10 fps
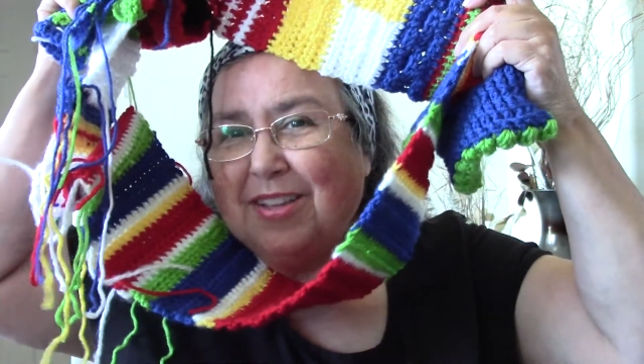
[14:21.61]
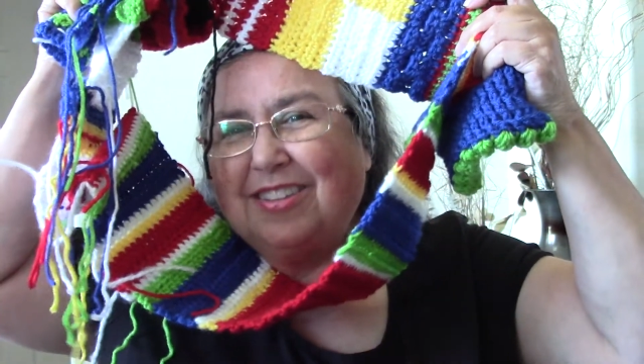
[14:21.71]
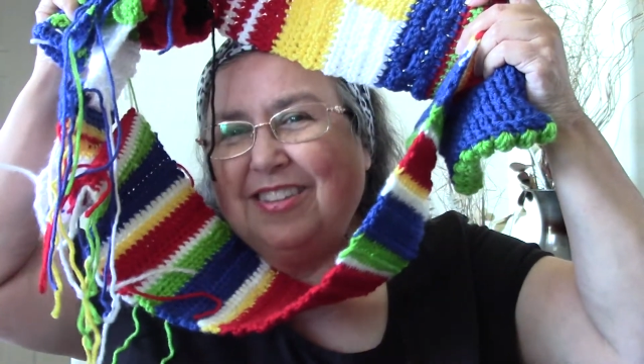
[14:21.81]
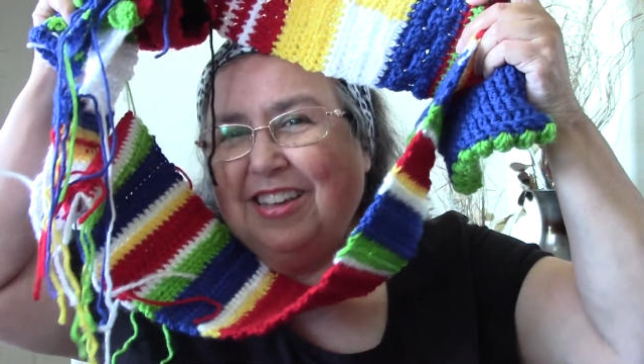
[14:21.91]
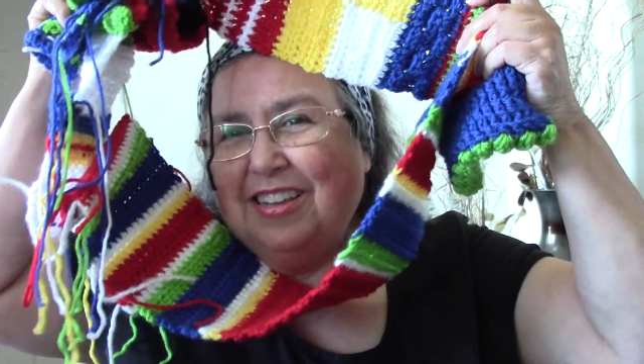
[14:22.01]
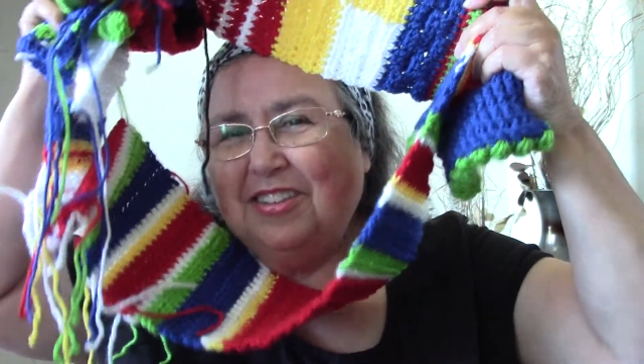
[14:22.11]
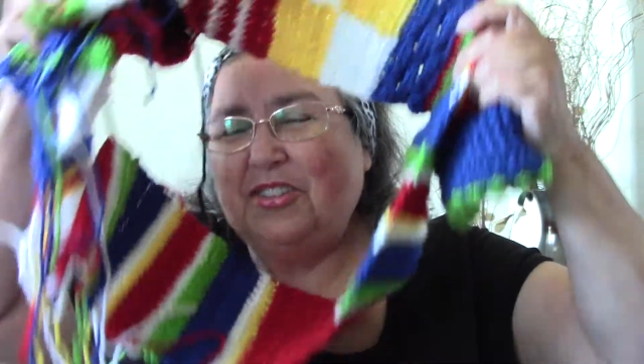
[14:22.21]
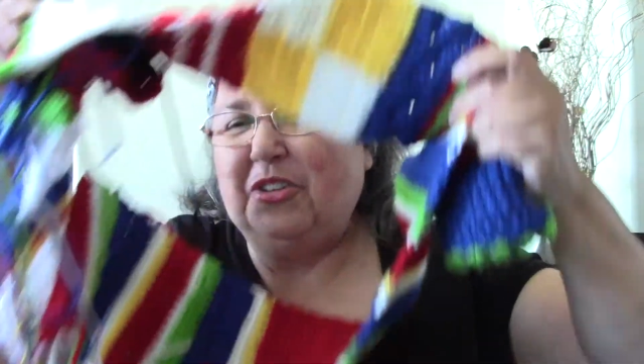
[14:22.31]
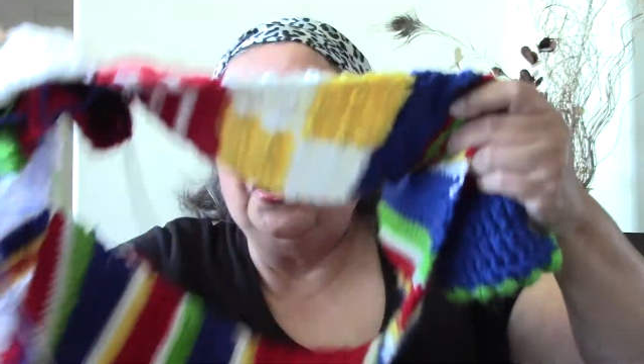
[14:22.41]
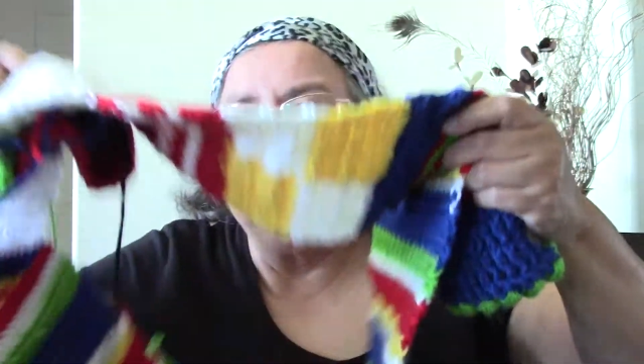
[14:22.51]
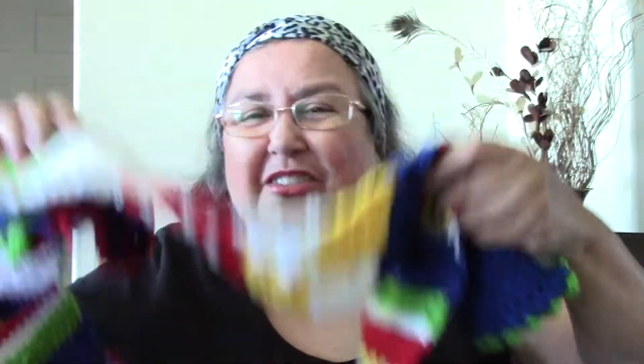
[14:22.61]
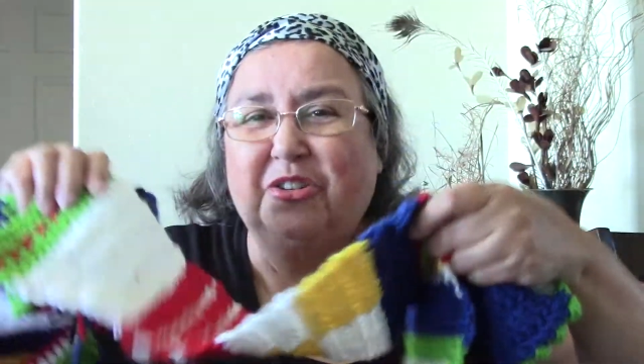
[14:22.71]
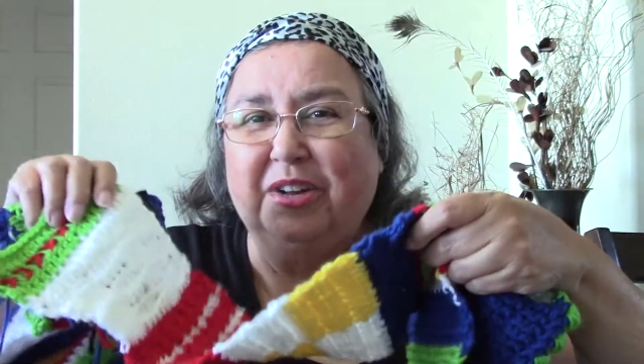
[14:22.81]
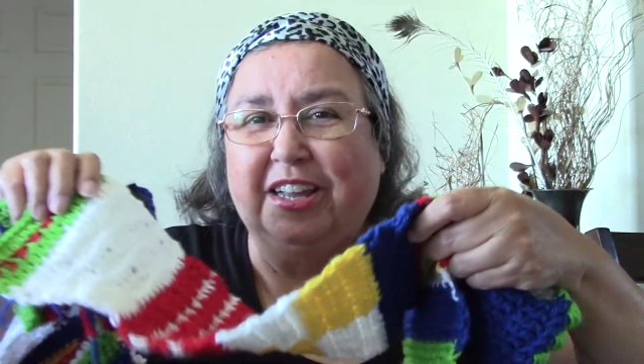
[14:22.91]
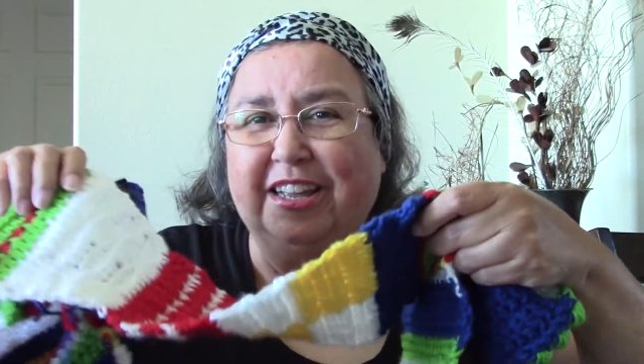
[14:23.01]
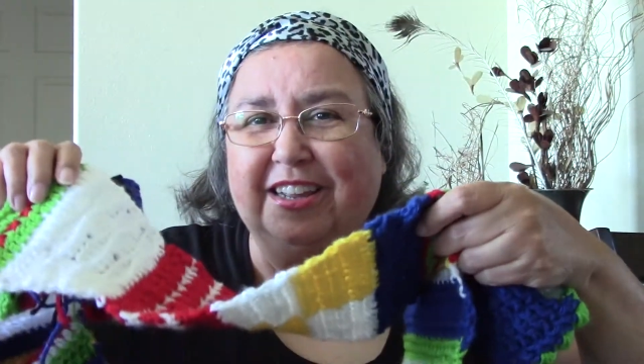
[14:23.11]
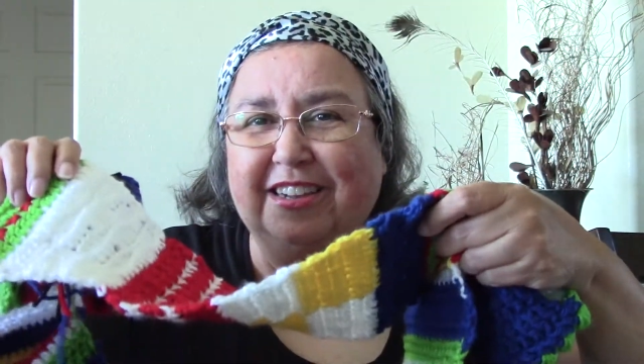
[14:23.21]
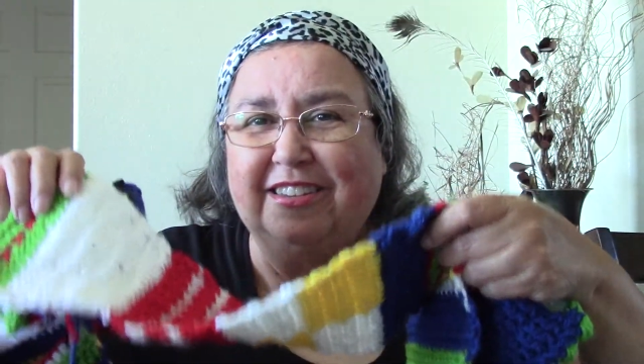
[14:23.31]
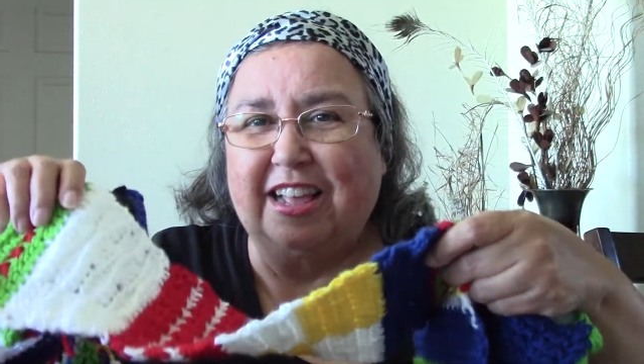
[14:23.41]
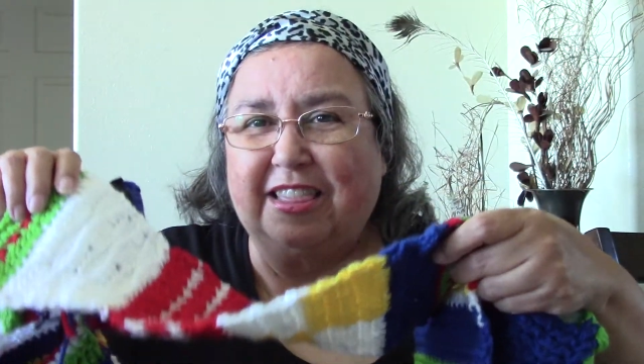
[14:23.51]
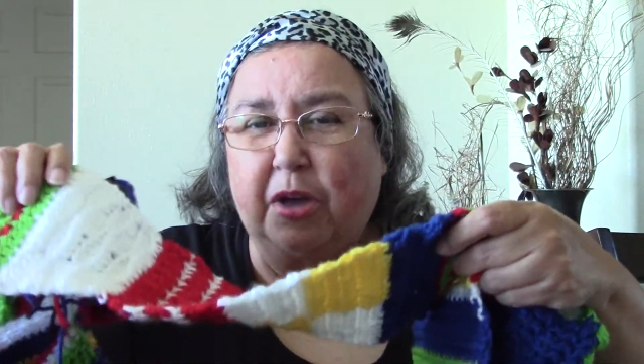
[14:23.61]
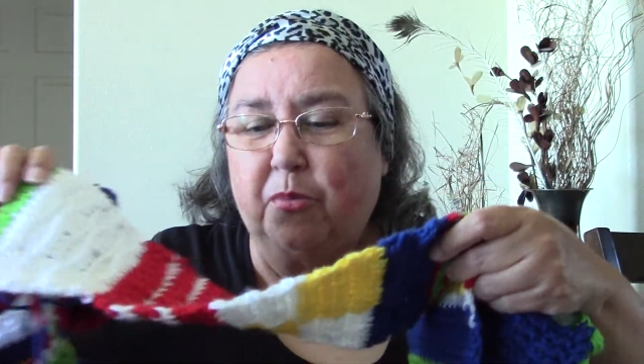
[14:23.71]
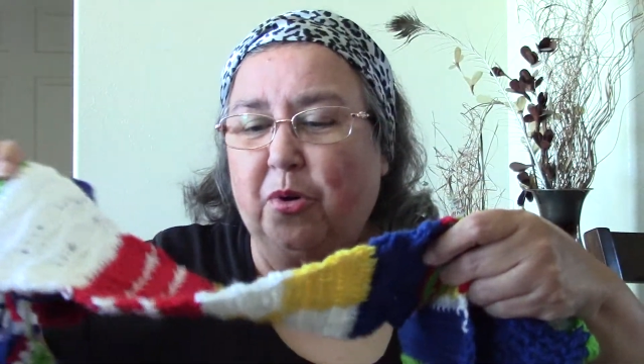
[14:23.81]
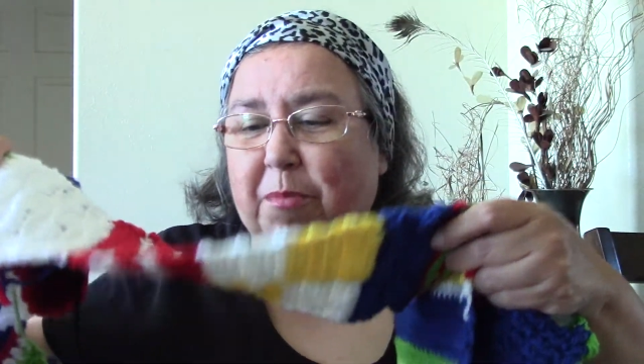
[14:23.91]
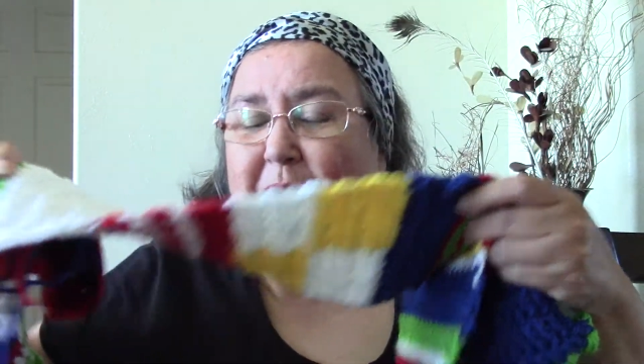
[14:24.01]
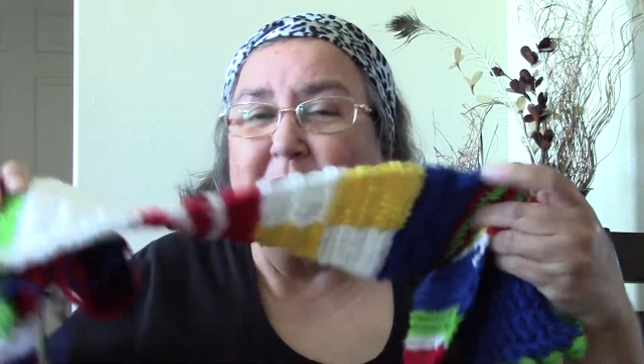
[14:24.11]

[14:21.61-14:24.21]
since it's acrylic and it's not that warm,